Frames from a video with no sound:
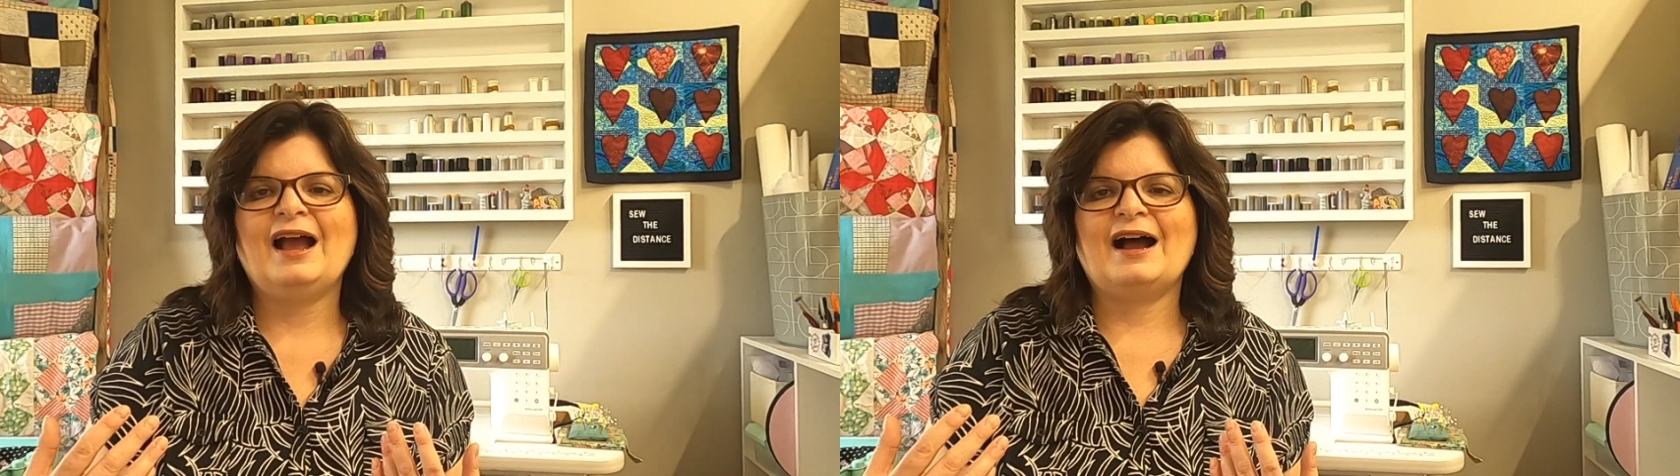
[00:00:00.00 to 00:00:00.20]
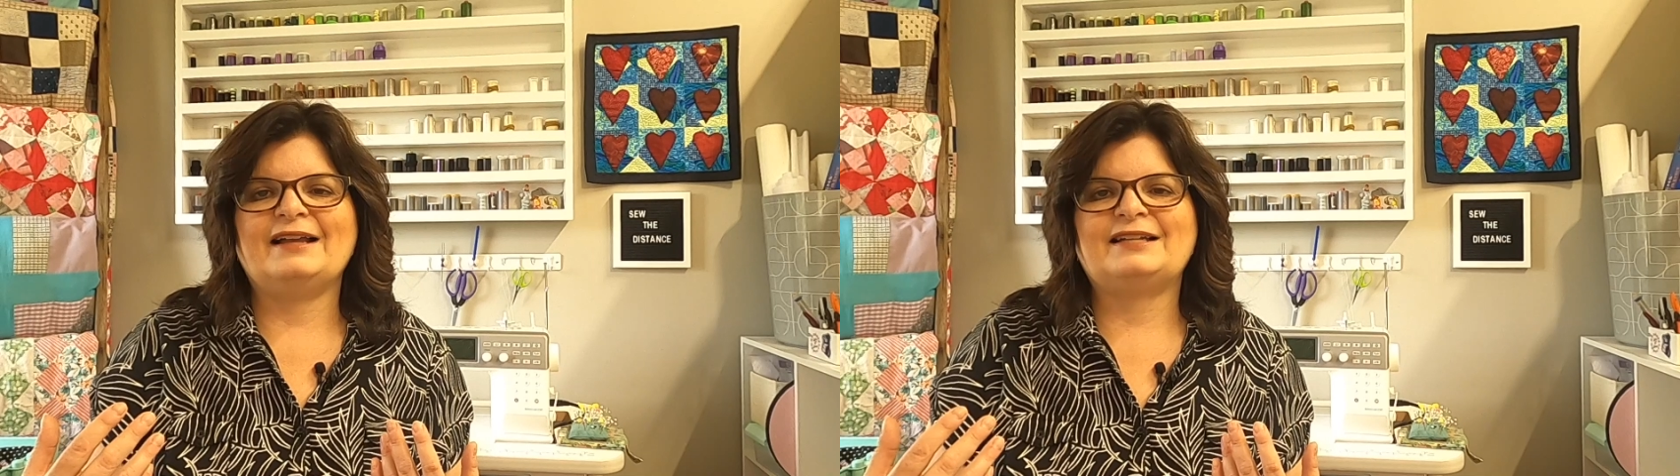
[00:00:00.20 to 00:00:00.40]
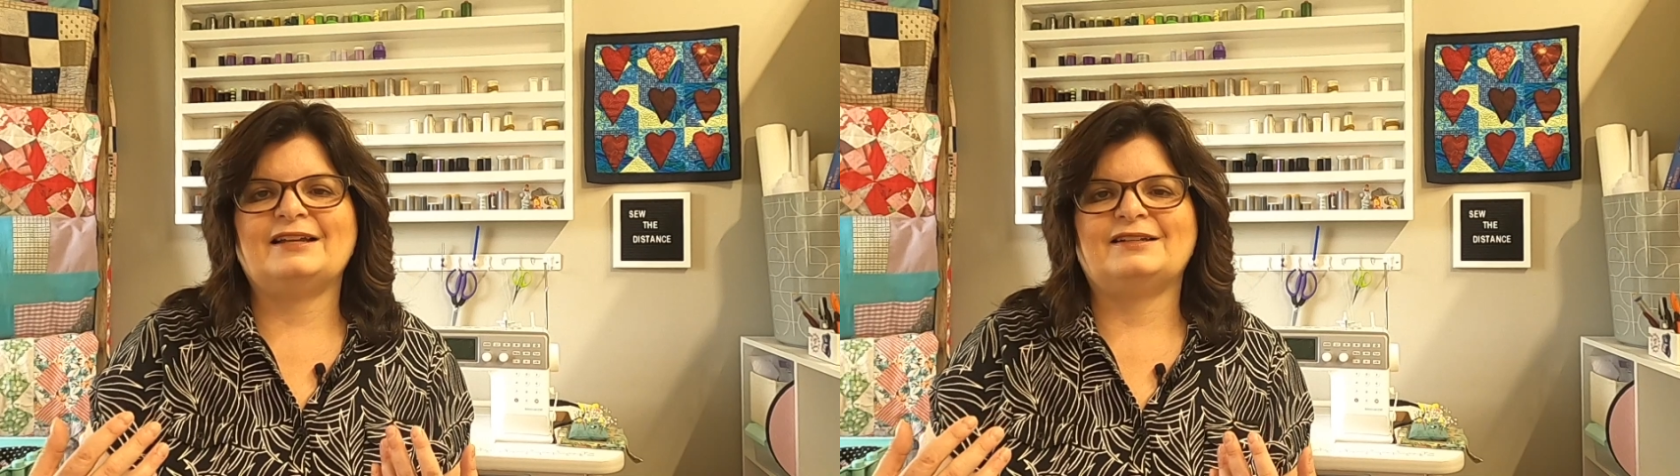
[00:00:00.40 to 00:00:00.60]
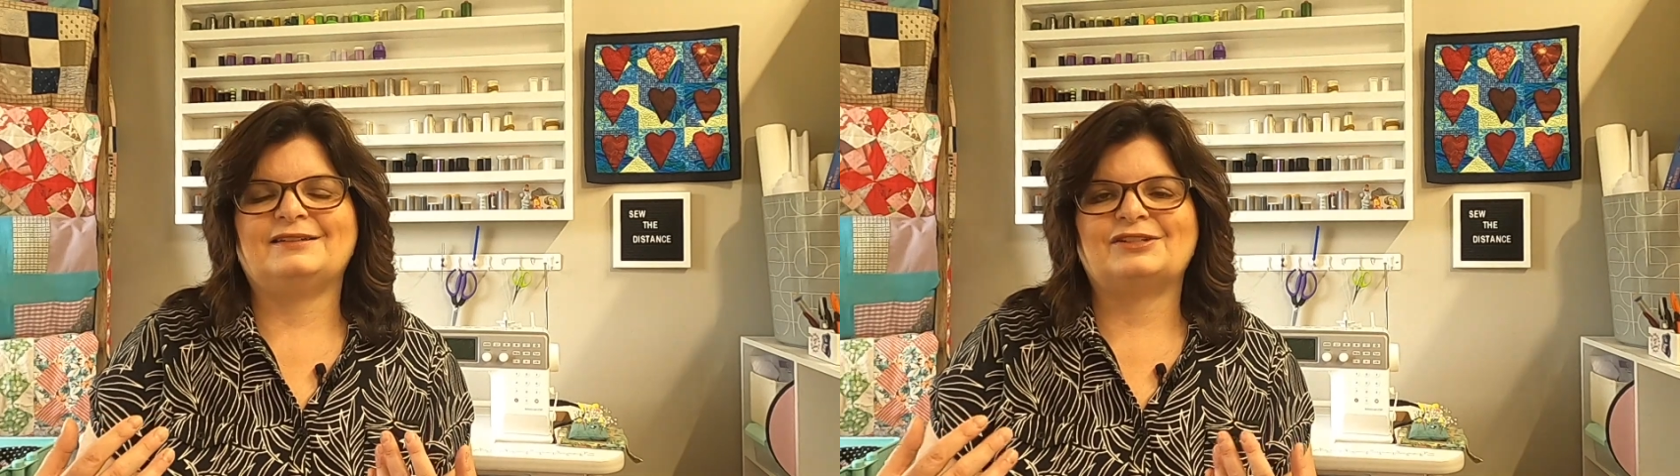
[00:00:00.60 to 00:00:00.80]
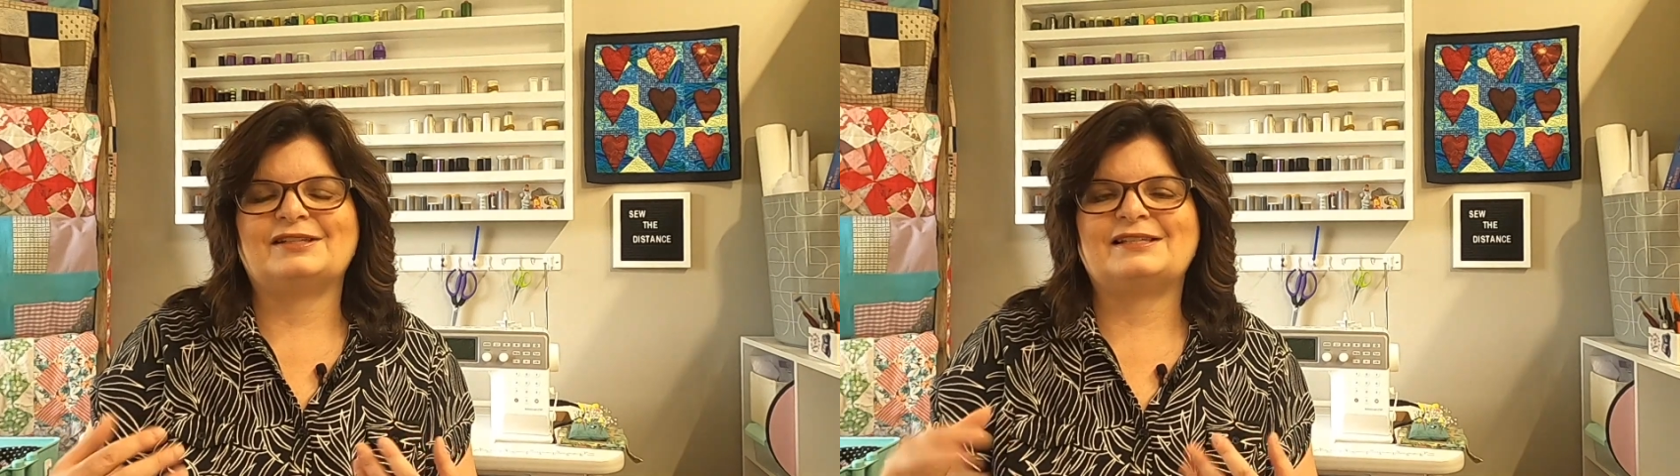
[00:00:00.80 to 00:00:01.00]
I tend to
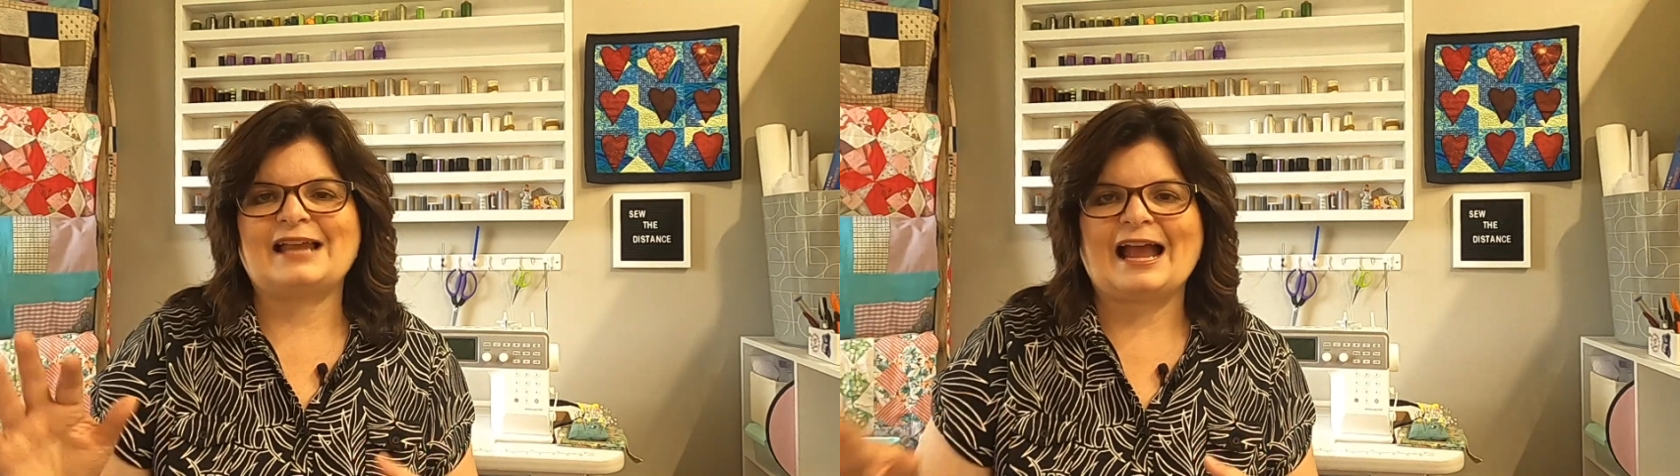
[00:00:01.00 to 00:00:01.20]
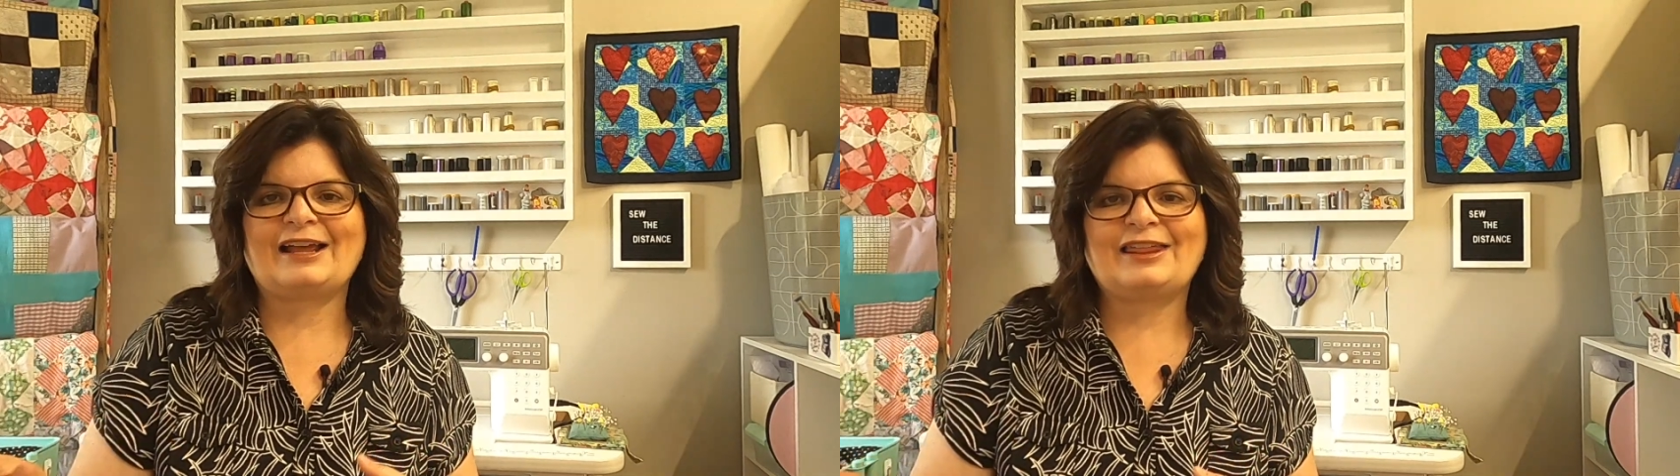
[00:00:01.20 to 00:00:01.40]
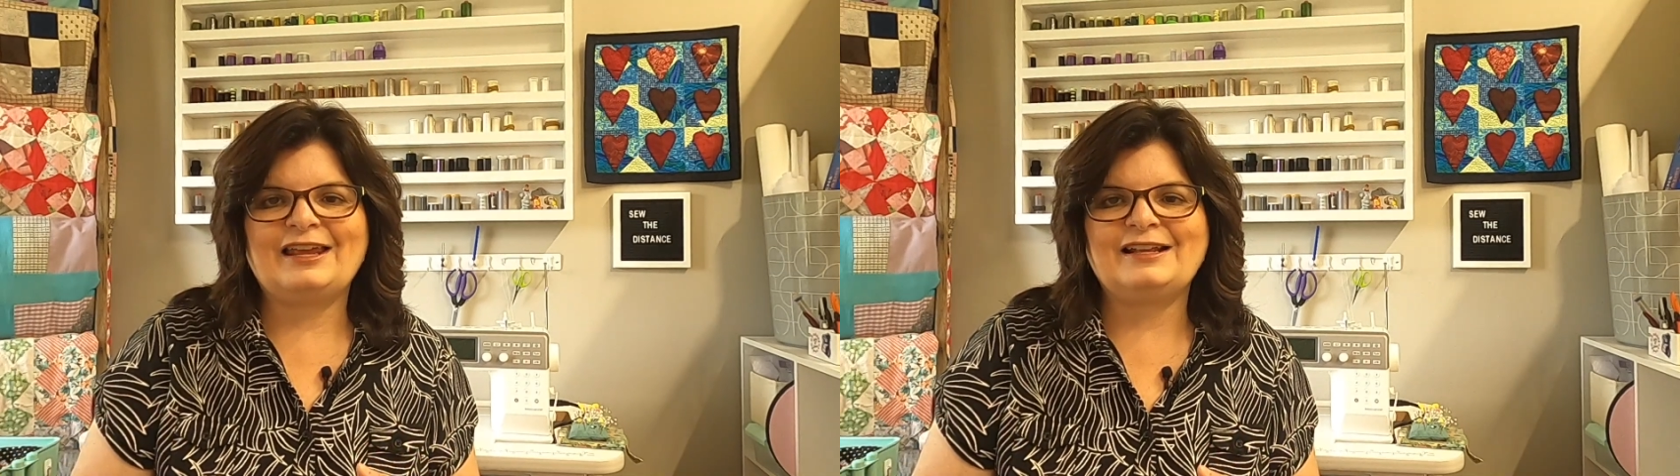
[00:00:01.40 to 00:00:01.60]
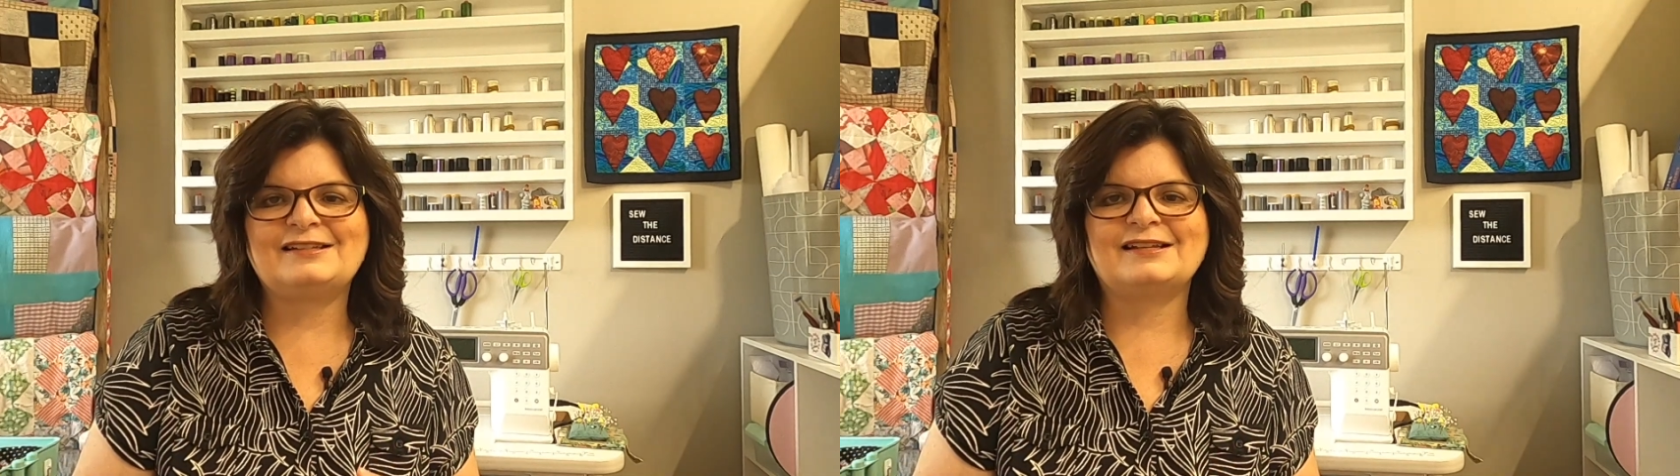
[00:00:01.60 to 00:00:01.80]
just stack things